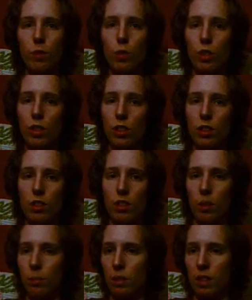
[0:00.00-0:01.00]
which is
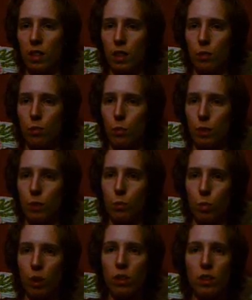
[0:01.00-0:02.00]
something that we
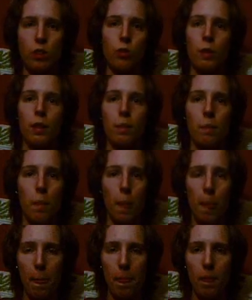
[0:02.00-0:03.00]
want it to be.
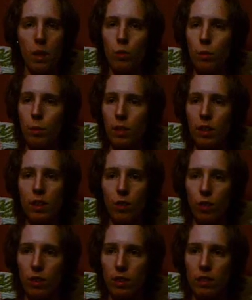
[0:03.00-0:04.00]
We believe
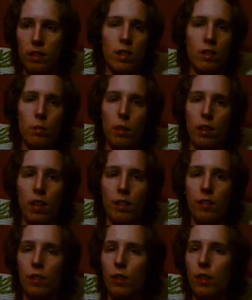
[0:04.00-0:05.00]
all these things about
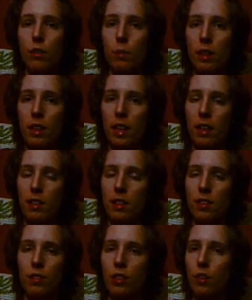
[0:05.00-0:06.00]
life. You know, everybody has a
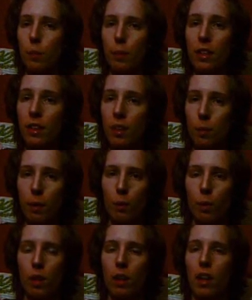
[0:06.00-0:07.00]
different opinion
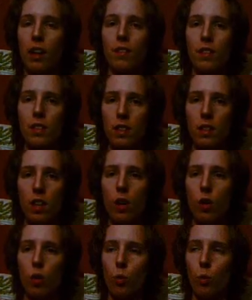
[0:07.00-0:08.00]
about what life is
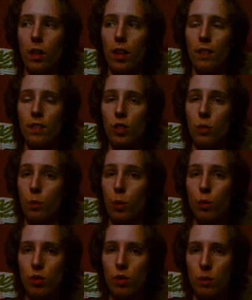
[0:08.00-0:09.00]
or what life is
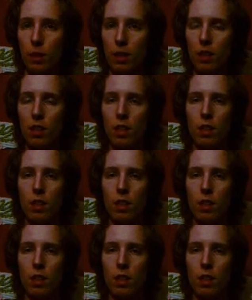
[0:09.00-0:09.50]
supposed to be.